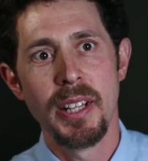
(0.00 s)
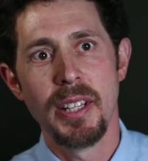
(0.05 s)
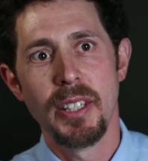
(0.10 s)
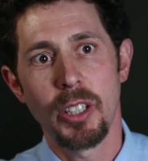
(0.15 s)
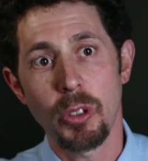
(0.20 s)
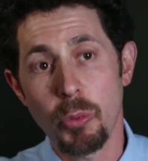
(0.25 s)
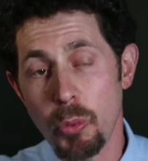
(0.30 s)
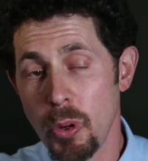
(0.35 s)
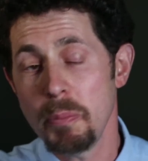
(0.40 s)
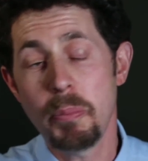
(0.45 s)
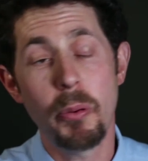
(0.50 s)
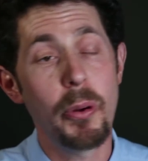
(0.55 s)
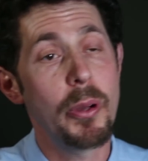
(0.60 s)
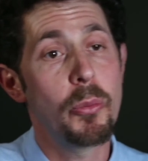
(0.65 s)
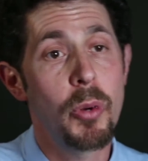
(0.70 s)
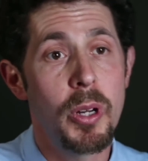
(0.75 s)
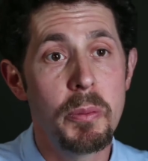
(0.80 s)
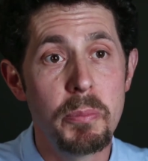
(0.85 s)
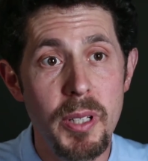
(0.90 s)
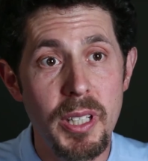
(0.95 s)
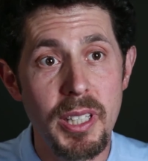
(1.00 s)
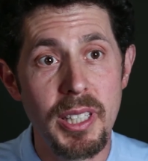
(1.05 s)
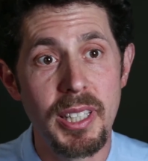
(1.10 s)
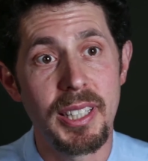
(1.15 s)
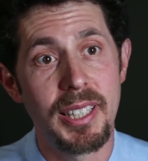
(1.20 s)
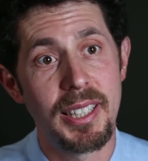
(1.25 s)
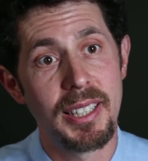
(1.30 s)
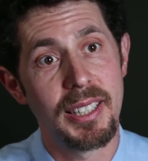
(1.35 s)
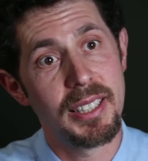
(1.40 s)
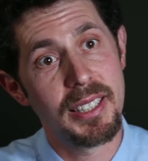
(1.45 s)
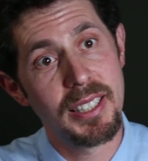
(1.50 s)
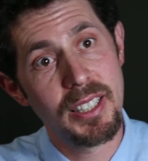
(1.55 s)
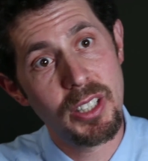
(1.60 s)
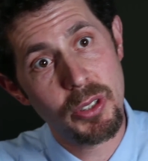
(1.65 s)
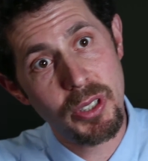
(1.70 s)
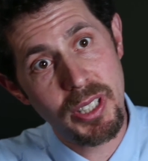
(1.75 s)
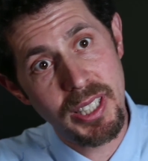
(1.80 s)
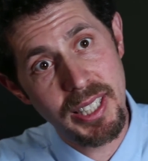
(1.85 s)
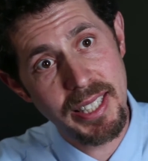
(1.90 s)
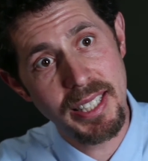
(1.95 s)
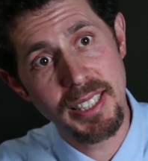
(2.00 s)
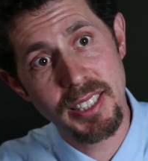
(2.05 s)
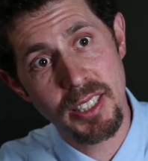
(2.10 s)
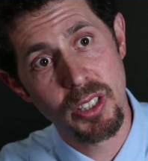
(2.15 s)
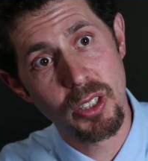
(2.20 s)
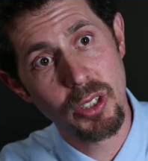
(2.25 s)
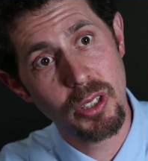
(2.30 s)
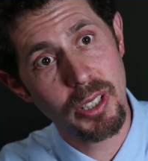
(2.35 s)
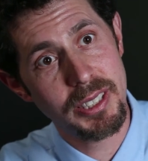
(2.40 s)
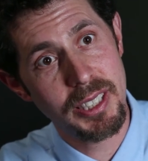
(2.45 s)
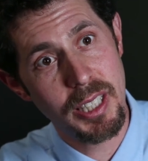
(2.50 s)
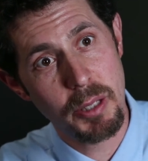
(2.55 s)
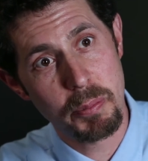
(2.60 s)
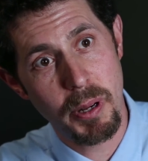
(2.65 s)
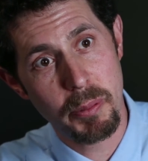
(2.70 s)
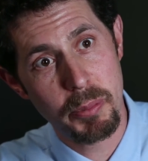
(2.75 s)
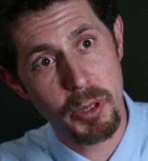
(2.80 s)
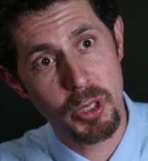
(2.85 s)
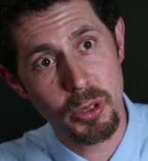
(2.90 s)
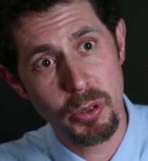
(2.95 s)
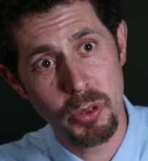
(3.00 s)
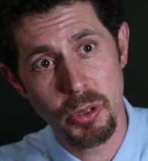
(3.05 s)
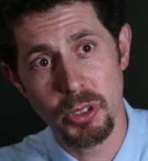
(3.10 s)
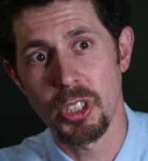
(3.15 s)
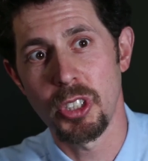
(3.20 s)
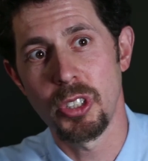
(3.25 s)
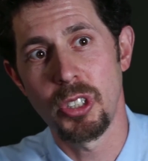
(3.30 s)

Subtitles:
There are 1.1 million, kids in the New York City public schools.